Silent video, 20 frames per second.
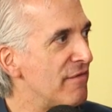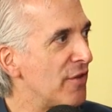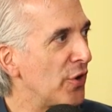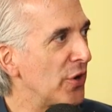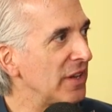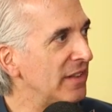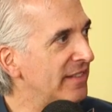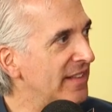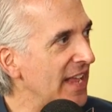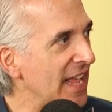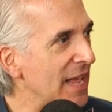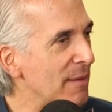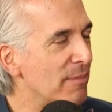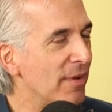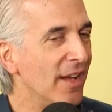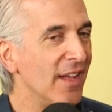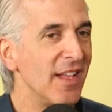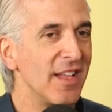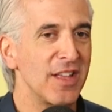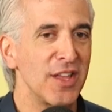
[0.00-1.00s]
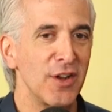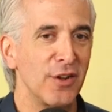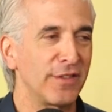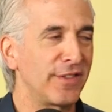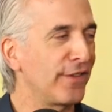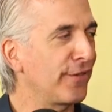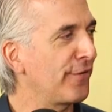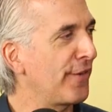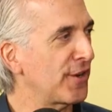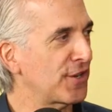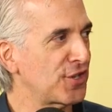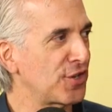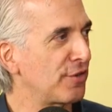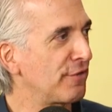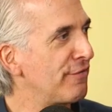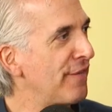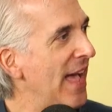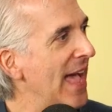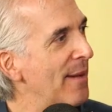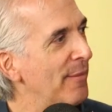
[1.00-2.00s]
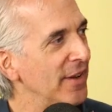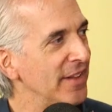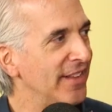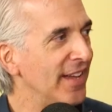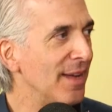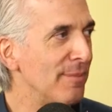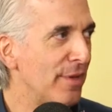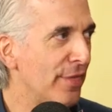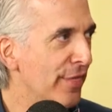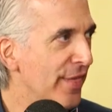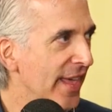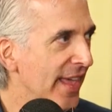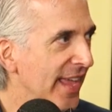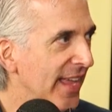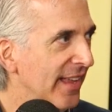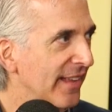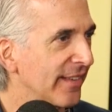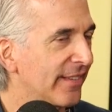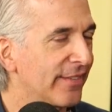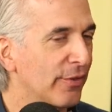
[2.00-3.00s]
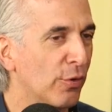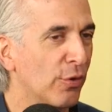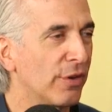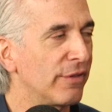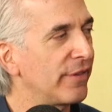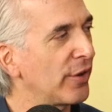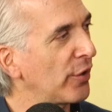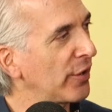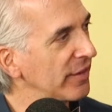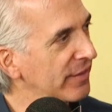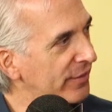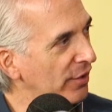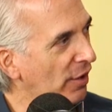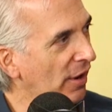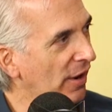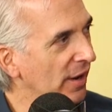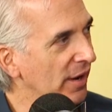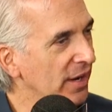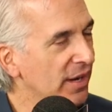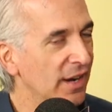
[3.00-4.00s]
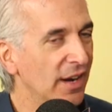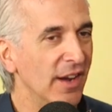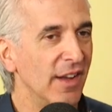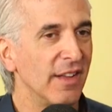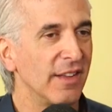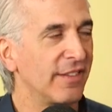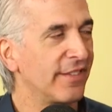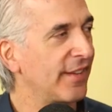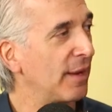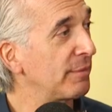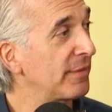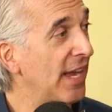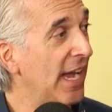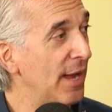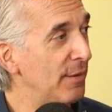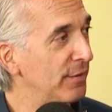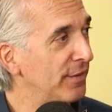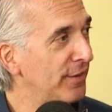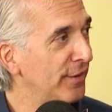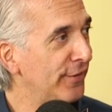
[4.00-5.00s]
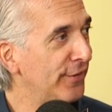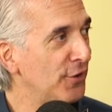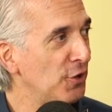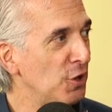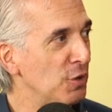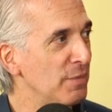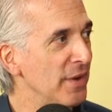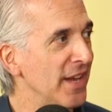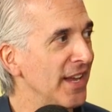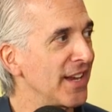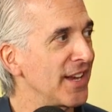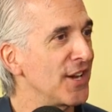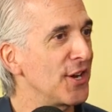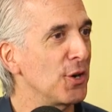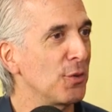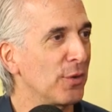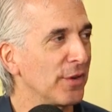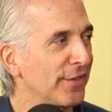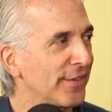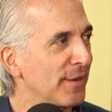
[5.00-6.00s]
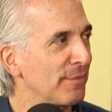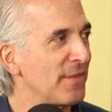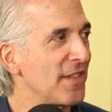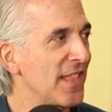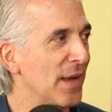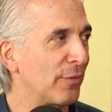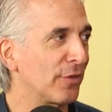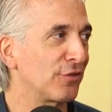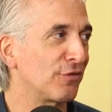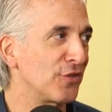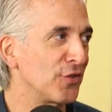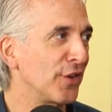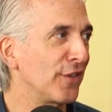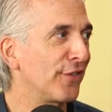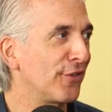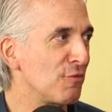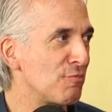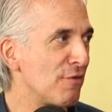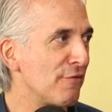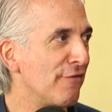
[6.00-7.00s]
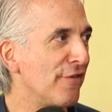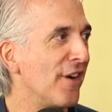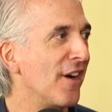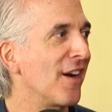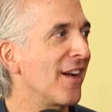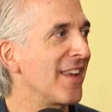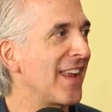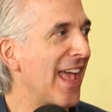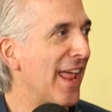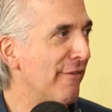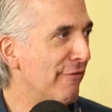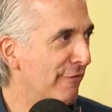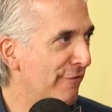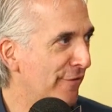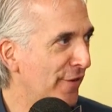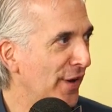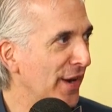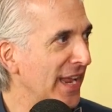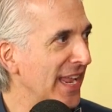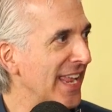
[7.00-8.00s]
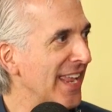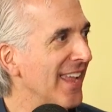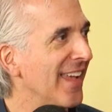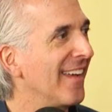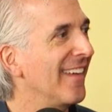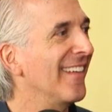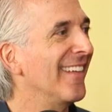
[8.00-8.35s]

mm-hmm. very deep, you know, dysfunctional family type of things, or very dark, sometimes disturbing. And here was something that was really super fun and funny.